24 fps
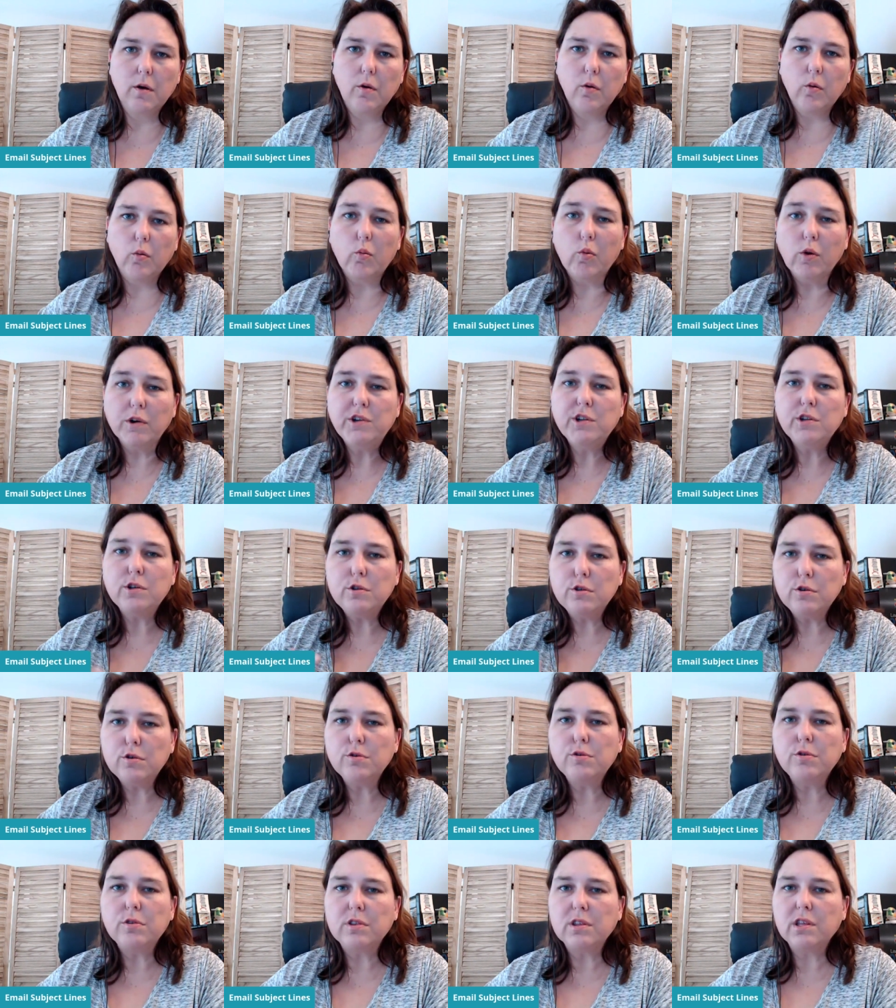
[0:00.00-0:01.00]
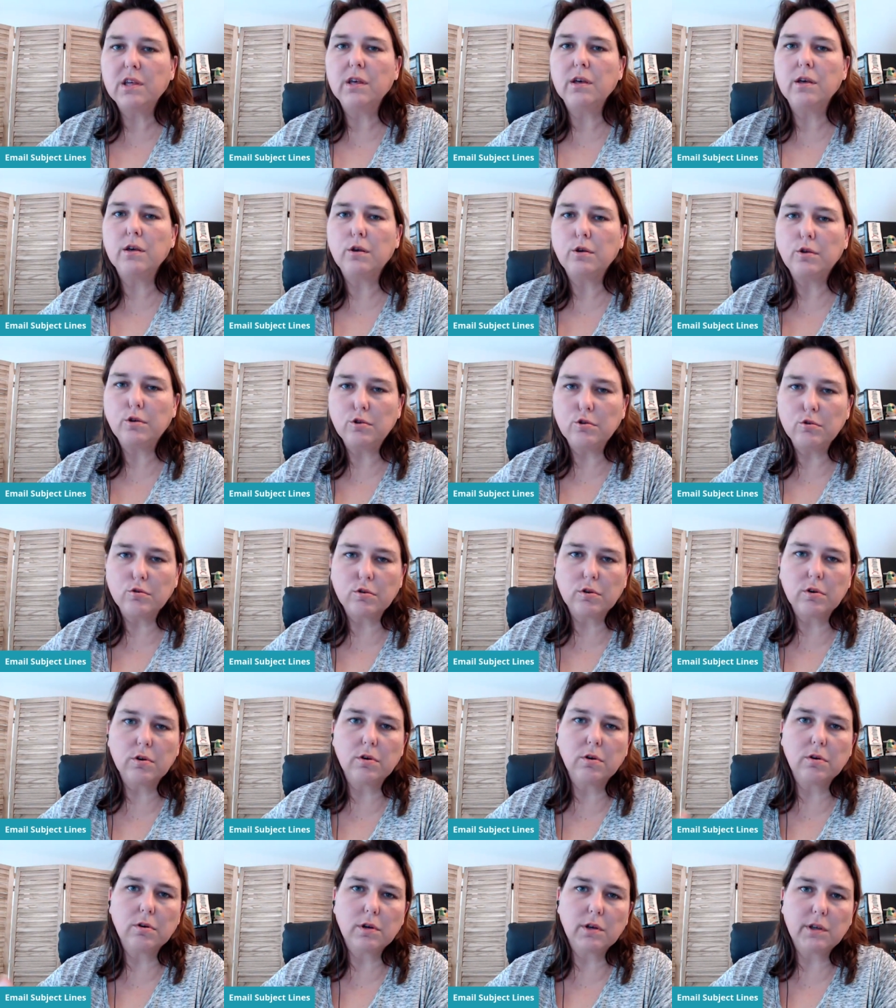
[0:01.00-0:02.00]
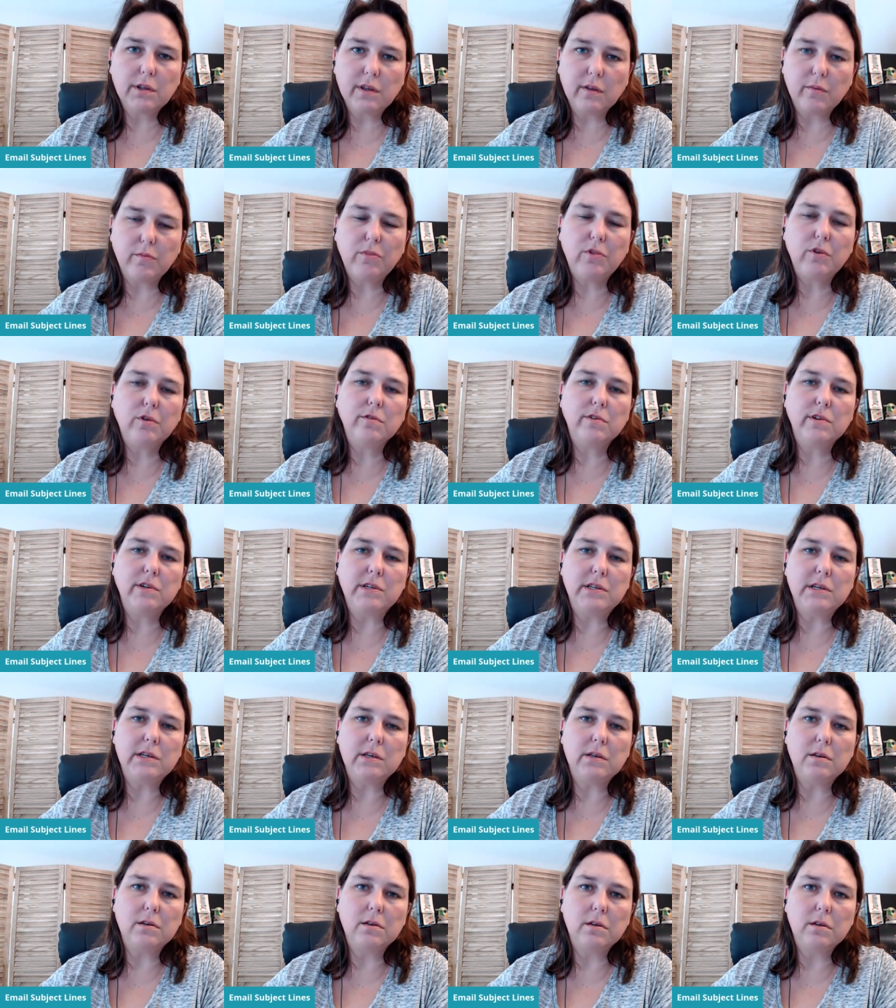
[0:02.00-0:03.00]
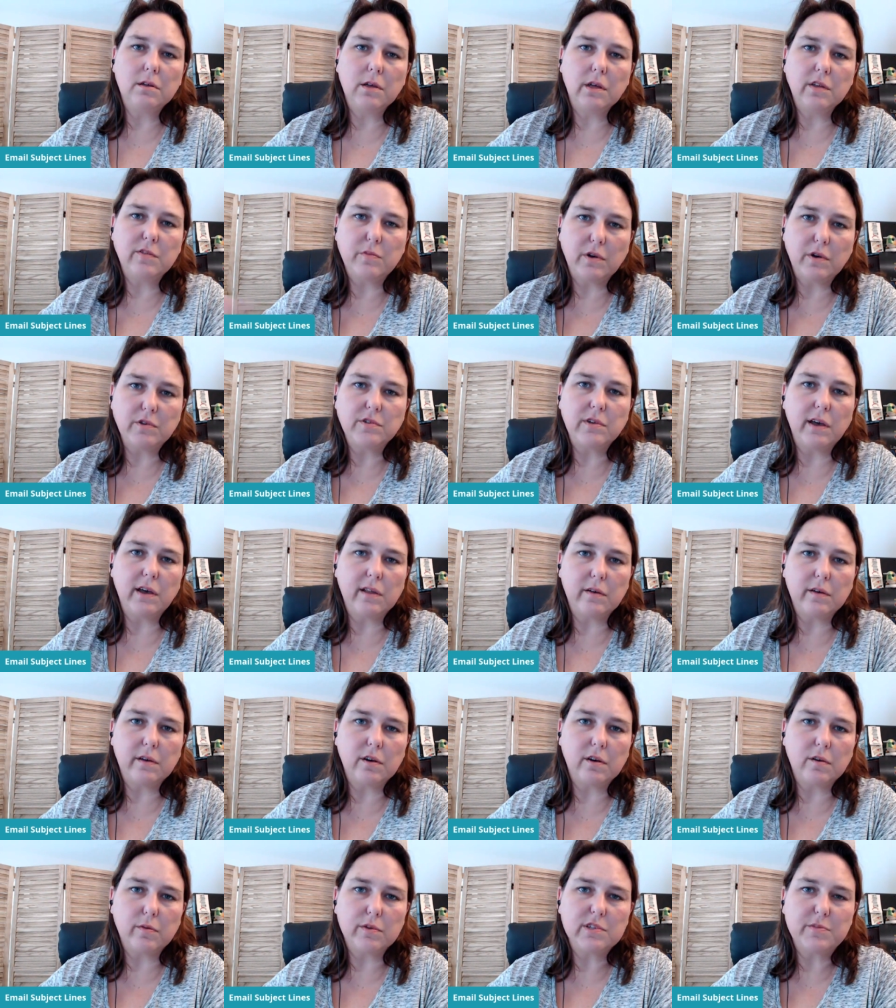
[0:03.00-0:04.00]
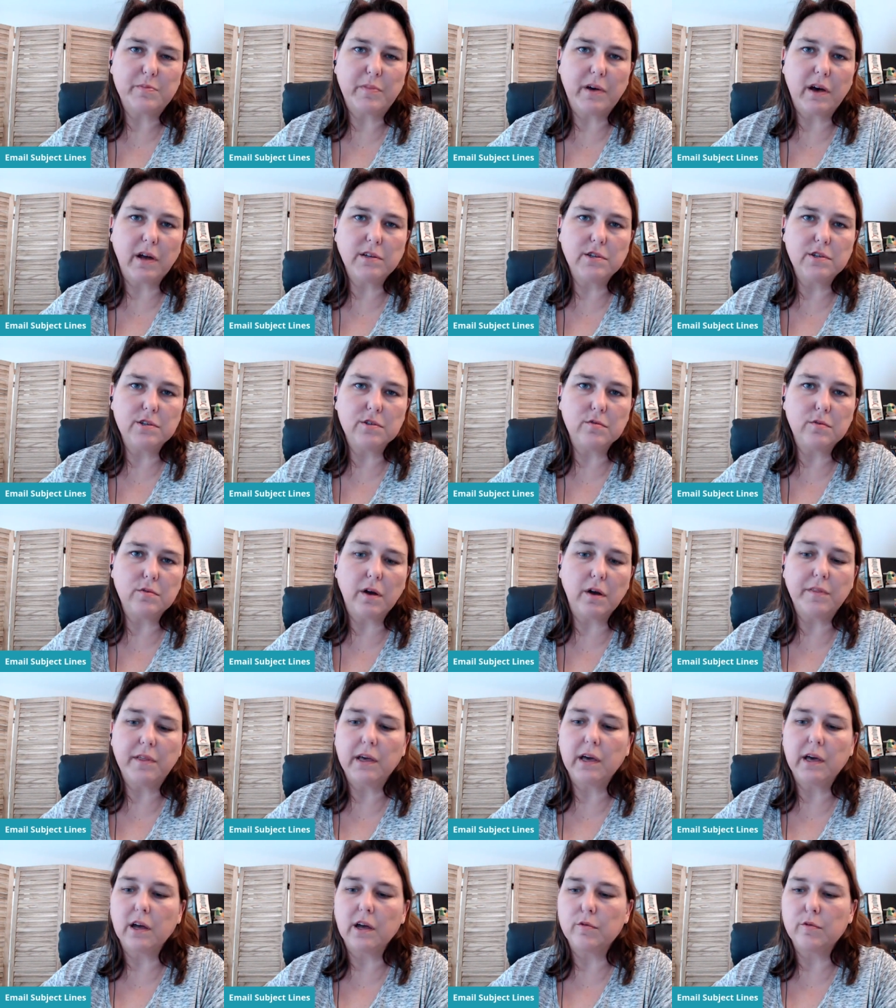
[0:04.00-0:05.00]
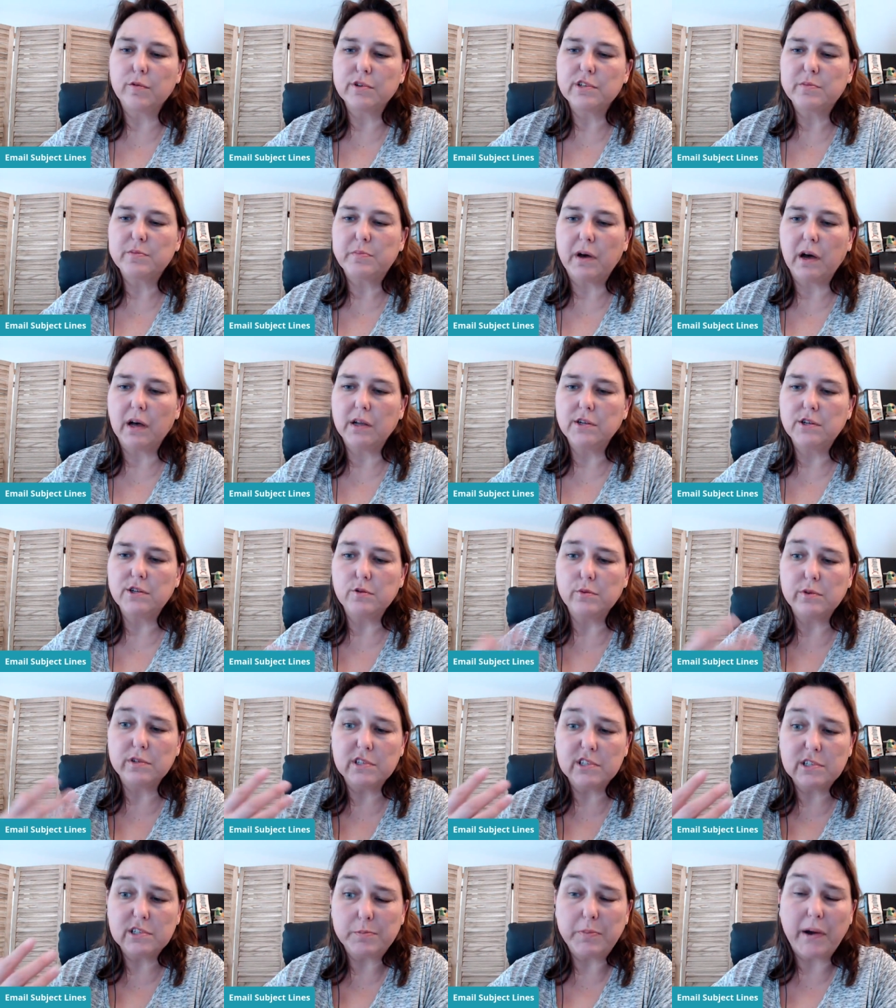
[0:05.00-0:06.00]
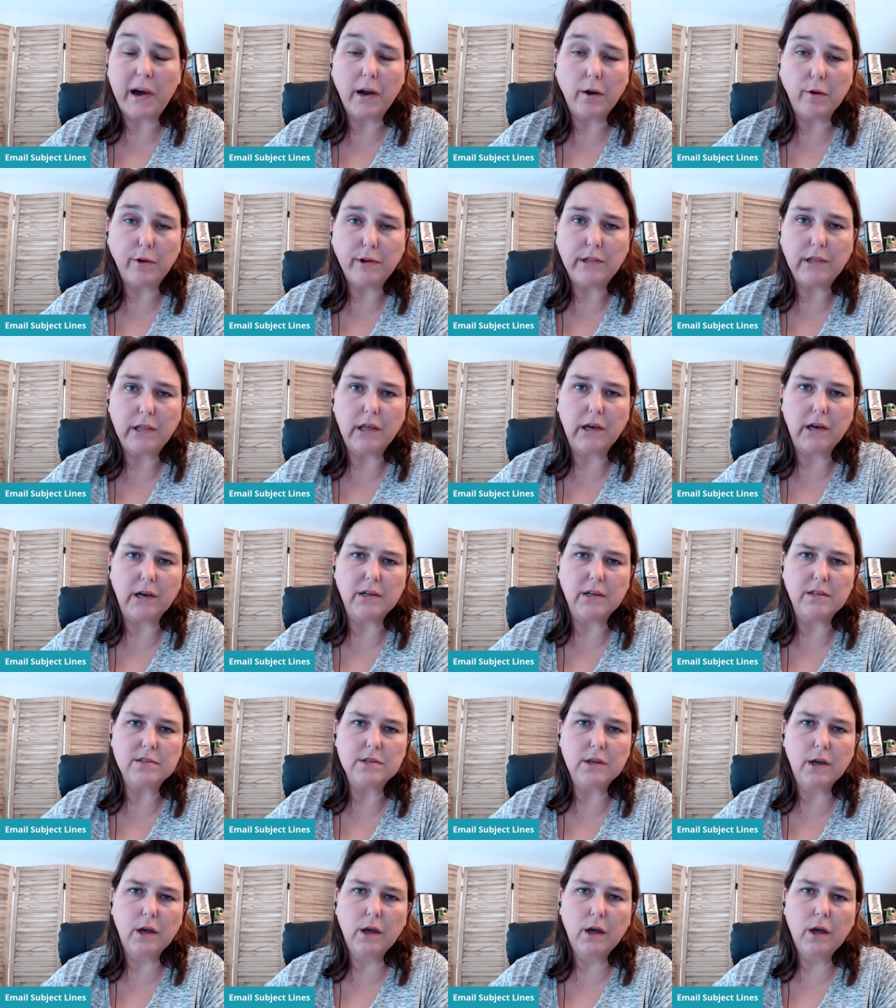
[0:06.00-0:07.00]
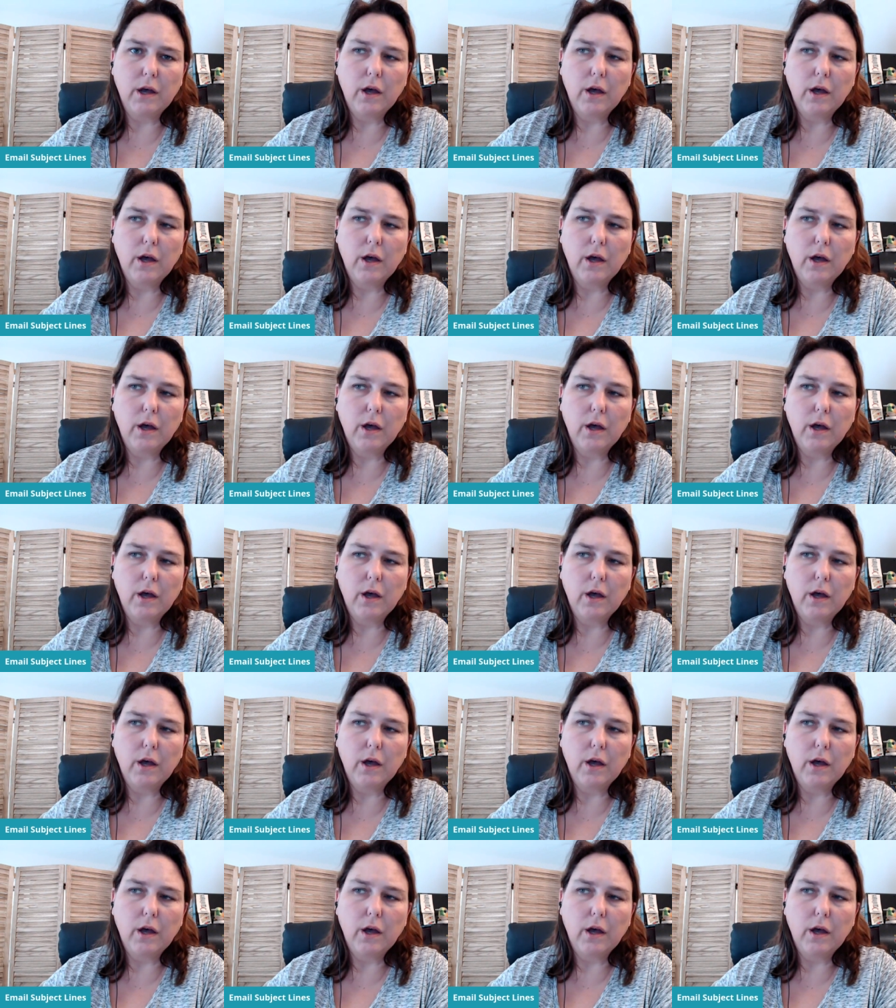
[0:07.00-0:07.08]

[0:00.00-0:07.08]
What do you think your community is most likely to respond to? Are they going to respond to inspiring lines?